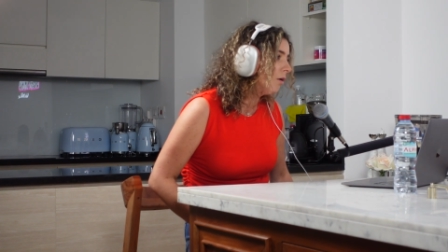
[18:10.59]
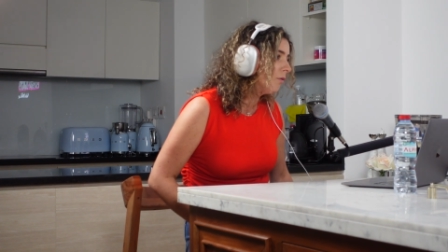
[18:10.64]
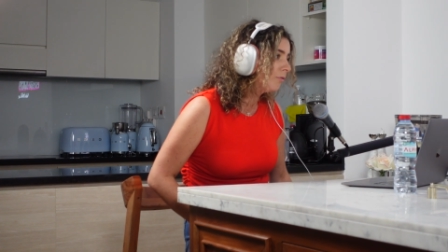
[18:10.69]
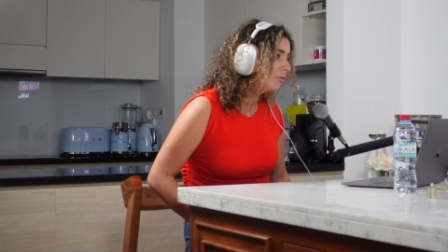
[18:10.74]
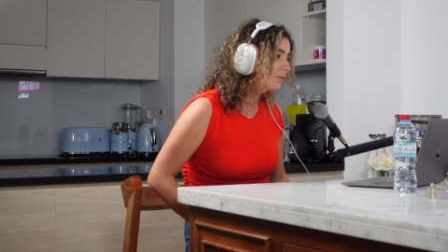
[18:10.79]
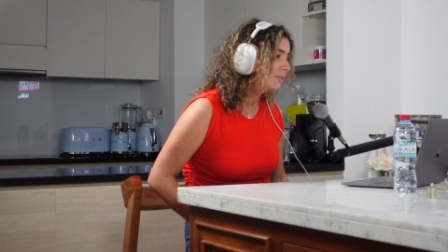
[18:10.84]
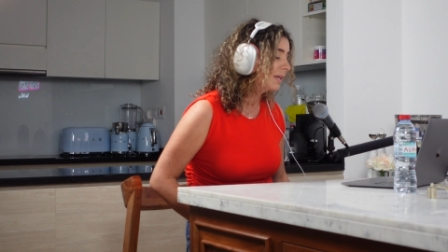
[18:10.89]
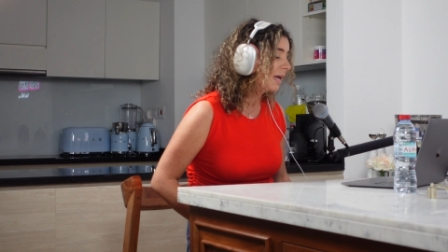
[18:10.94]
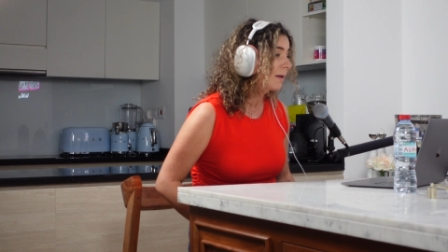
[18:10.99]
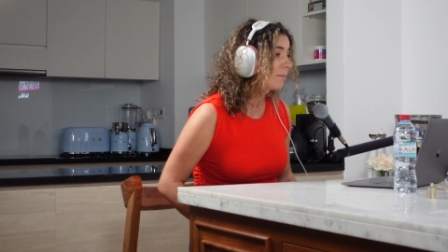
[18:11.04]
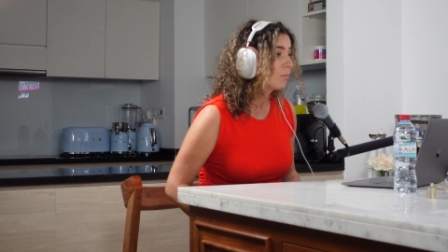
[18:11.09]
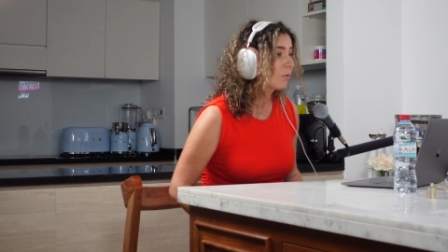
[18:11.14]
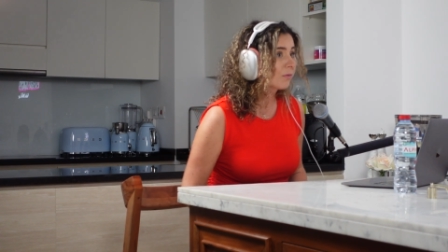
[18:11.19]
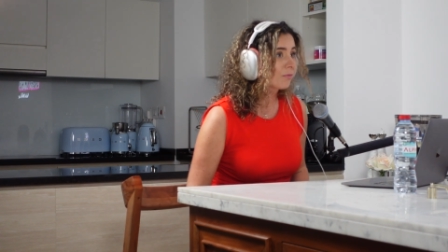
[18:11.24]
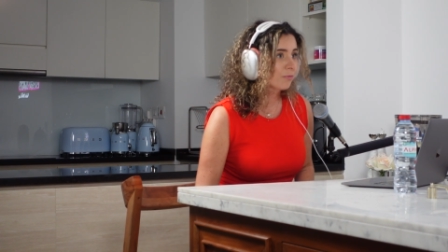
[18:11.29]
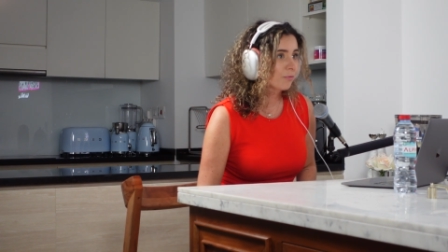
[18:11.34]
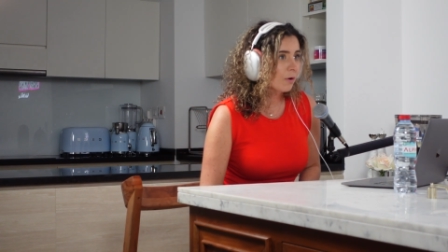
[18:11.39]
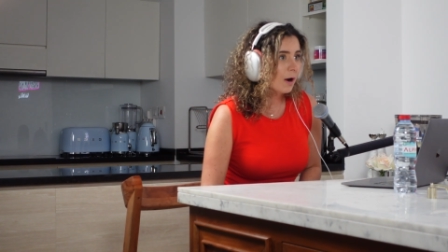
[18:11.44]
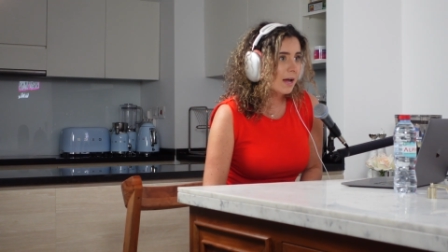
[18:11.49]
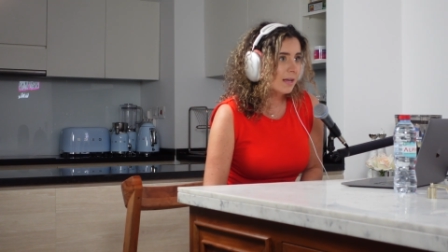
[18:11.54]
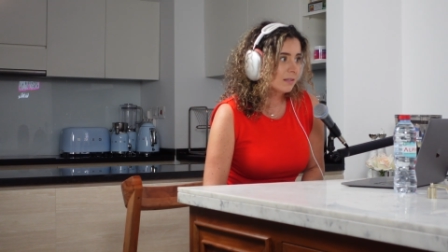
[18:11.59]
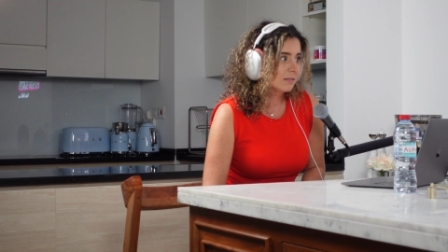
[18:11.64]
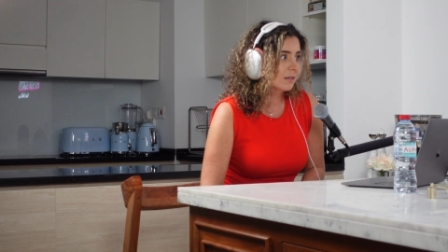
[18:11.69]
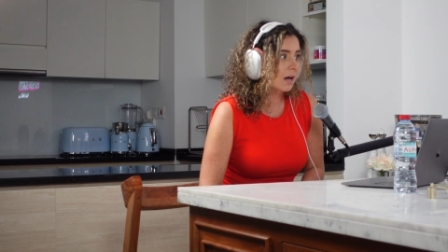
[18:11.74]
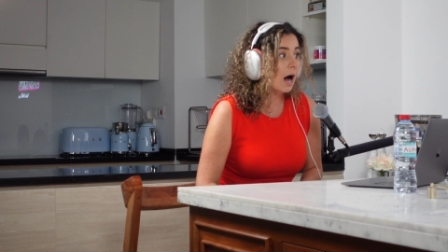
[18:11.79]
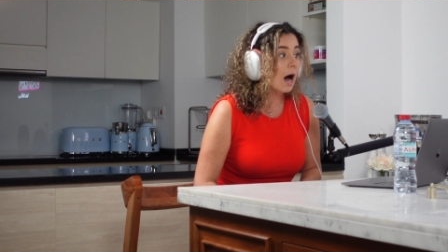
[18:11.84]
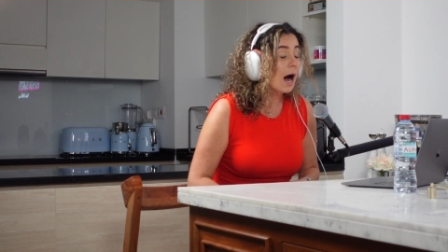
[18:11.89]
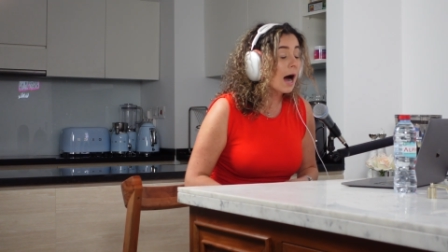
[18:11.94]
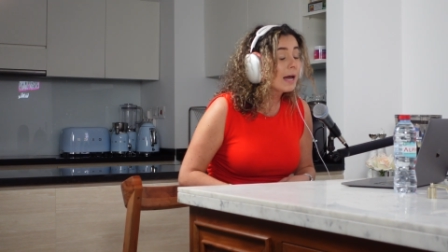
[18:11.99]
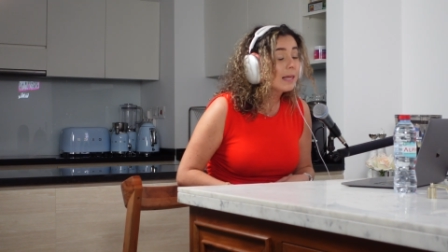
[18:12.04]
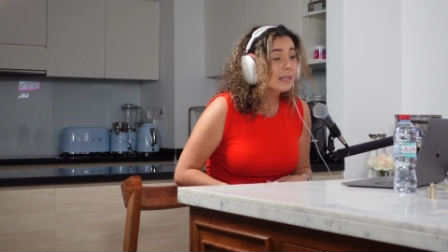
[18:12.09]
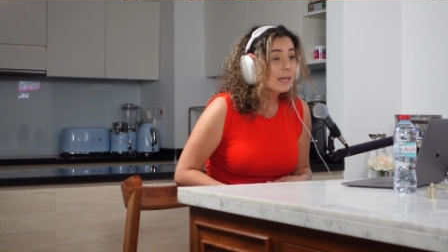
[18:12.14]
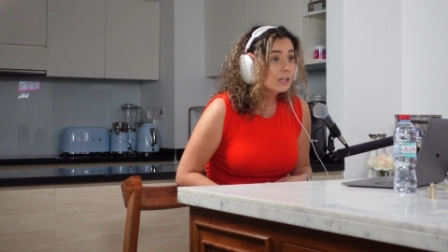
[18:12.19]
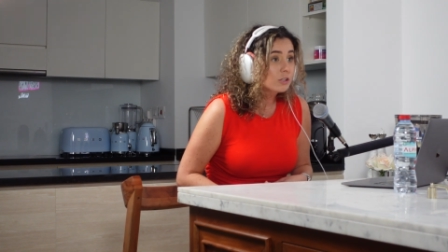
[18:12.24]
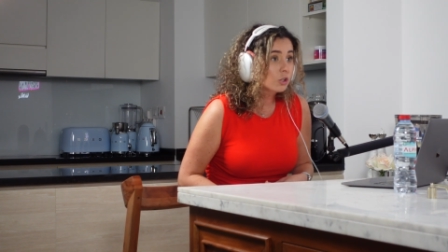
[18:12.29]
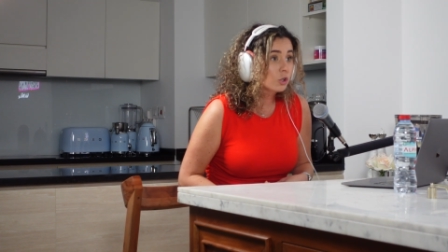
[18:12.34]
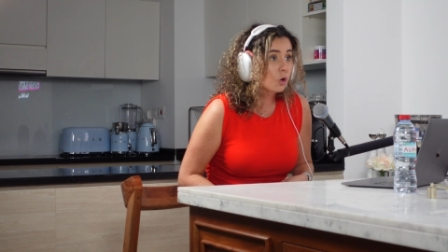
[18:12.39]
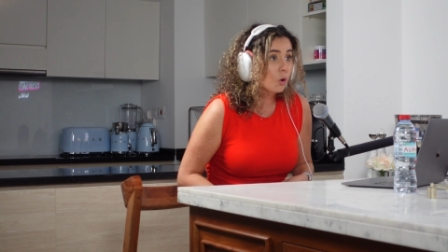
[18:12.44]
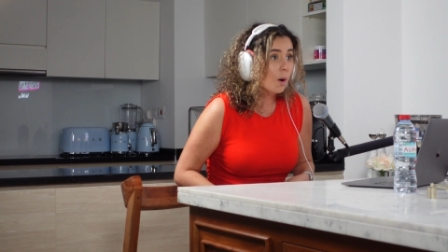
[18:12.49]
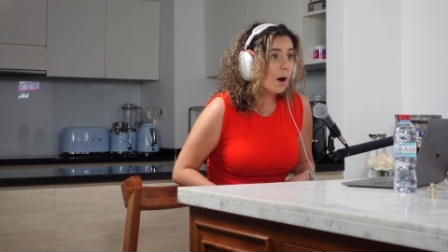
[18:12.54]
Same with friends. I like
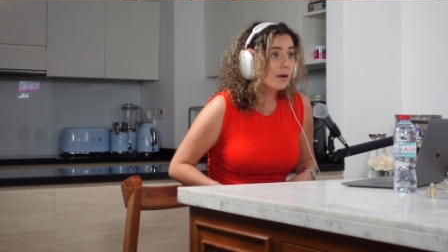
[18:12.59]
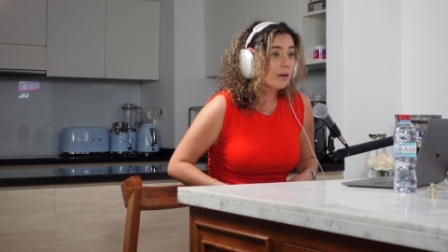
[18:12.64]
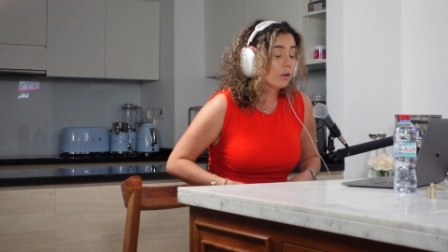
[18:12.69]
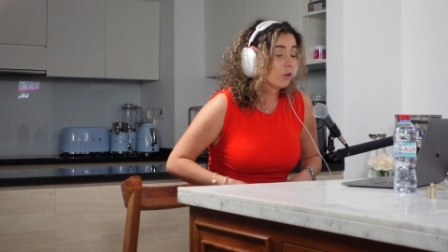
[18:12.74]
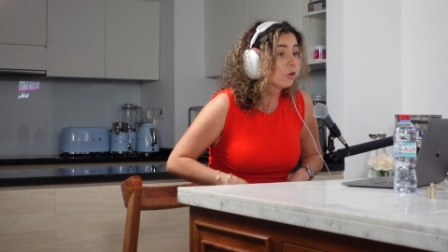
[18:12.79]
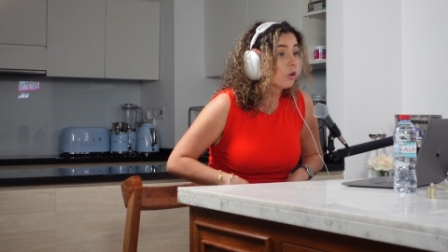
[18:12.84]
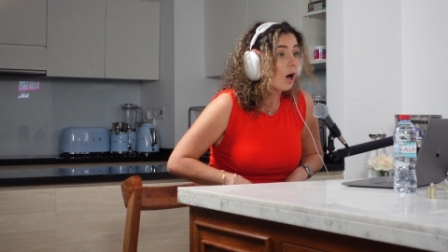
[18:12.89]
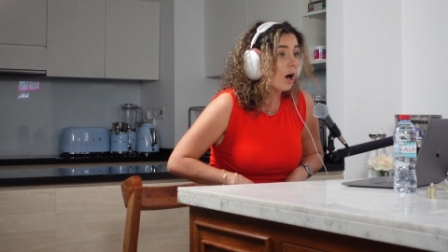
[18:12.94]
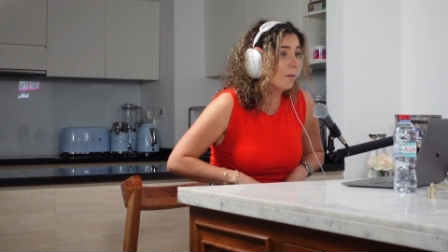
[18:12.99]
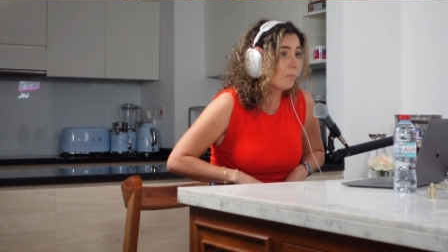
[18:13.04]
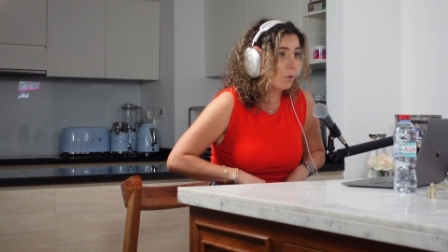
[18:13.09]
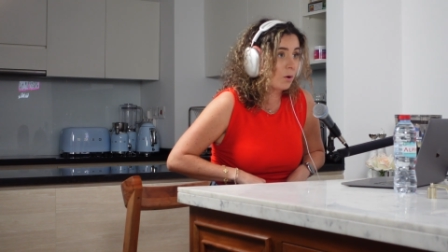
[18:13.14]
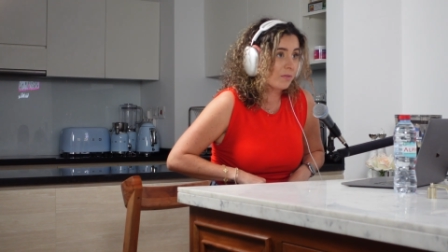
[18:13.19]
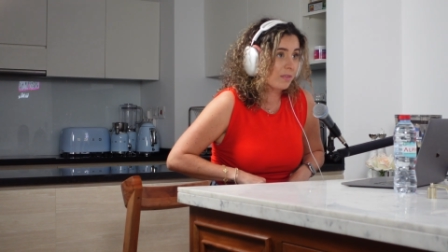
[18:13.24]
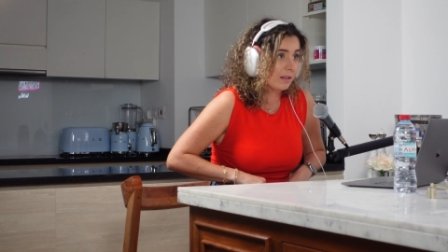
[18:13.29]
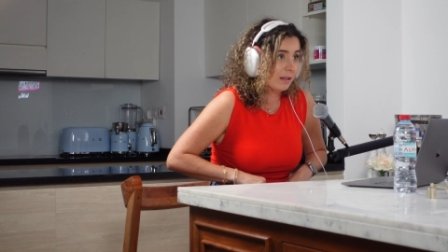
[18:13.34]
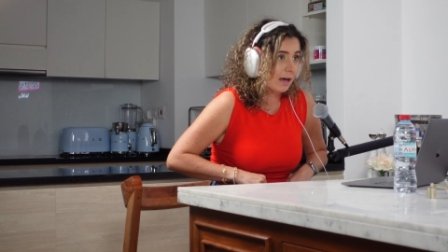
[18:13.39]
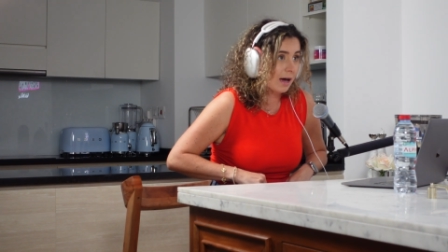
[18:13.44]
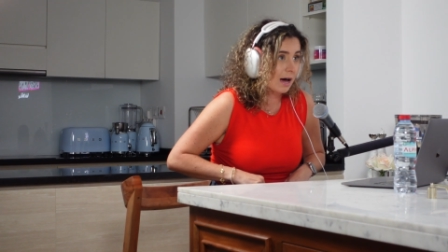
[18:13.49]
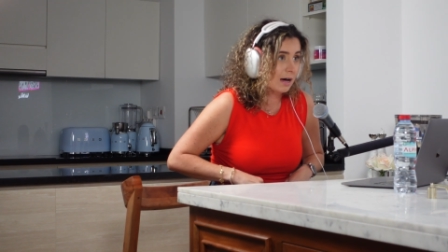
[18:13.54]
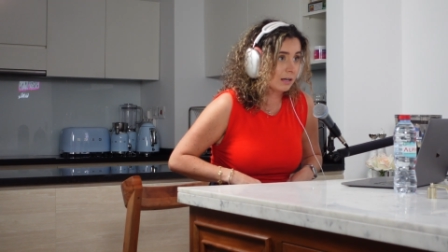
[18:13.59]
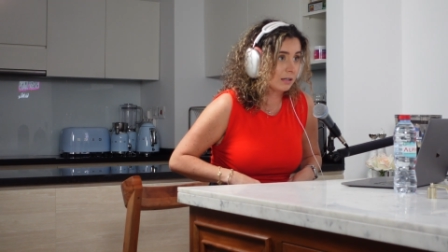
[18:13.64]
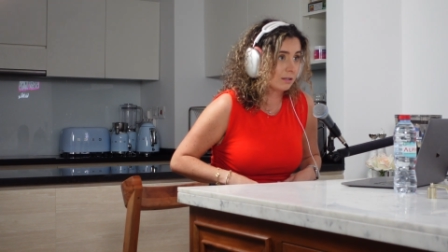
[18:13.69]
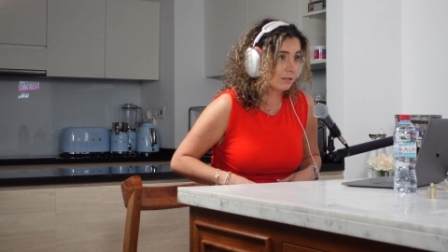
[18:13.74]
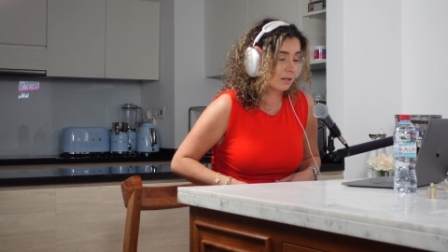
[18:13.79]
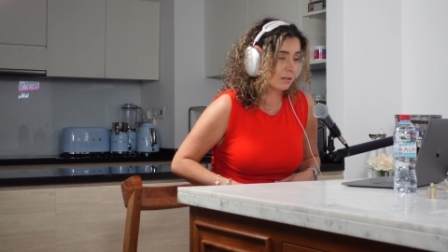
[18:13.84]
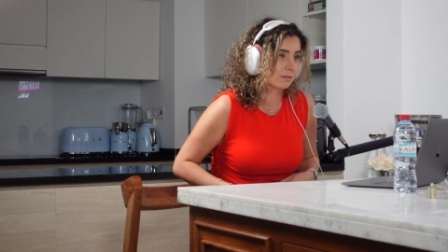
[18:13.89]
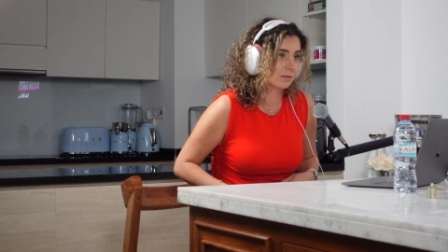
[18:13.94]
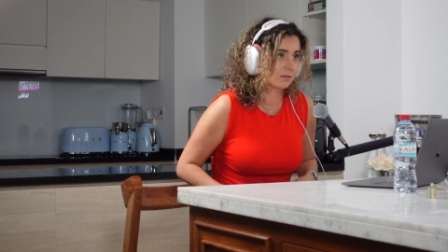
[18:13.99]
to go out a lot more than Khaled does.